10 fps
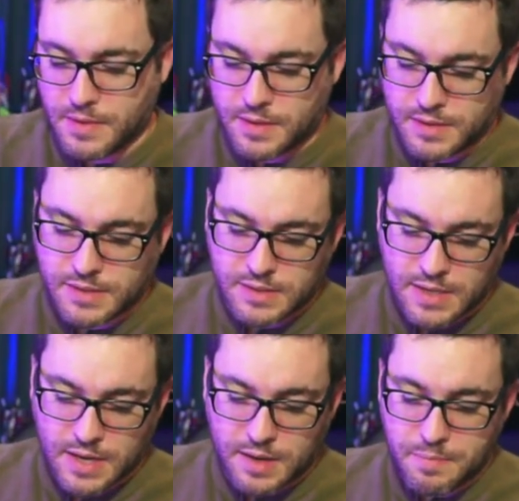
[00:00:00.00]
this is
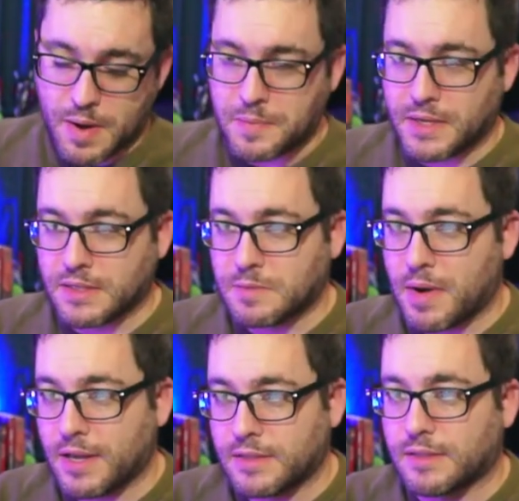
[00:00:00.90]
a pumpkin
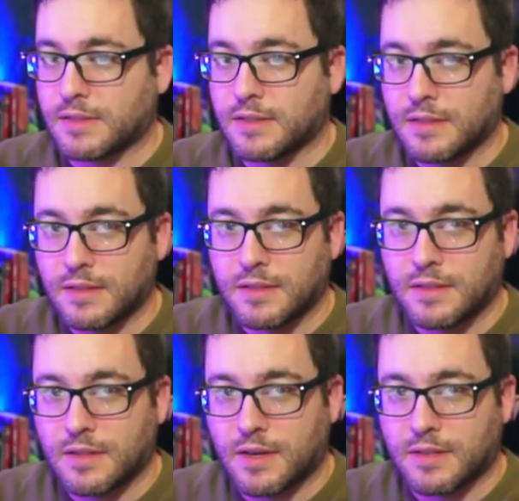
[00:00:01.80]
spice
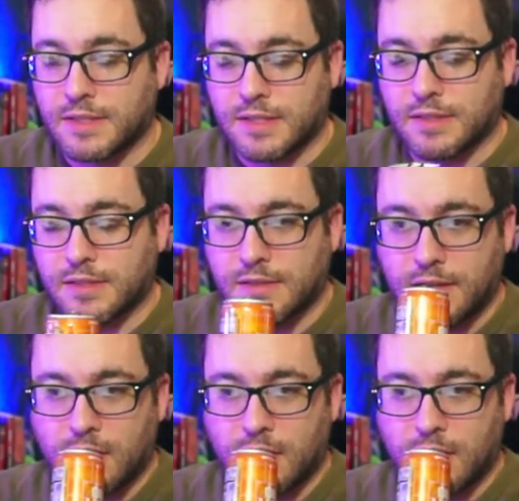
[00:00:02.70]
hard seltzer.